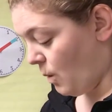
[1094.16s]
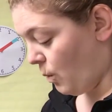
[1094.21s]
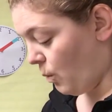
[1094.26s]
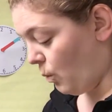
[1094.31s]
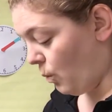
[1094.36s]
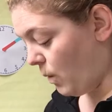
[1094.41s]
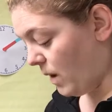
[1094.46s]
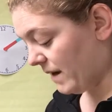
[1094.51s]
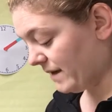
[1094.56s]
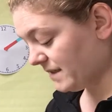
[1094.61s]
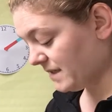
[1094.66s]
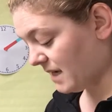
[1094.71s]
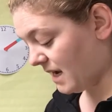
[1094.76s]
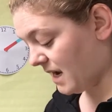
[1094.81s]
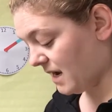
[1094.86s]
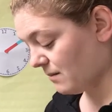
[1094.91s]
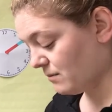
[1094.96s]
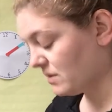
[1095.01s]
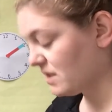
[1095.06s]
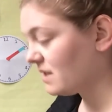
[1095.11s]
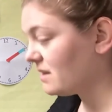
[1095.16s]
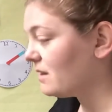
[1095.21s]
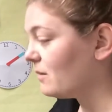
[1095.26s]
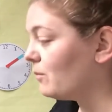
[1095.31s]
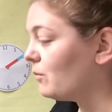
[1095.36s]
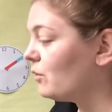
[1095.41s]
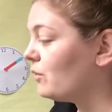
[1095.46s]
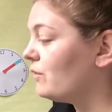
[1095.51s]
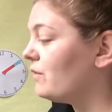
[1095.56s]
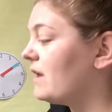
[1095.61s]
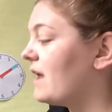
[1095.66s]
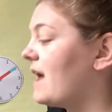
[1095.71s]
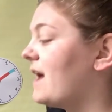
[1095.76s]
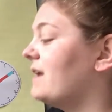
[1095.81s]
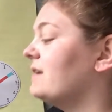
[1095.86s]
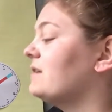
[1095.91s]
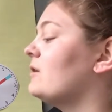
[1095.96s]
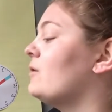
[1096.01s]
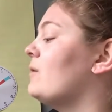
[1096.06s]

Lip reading: What time did the movie end?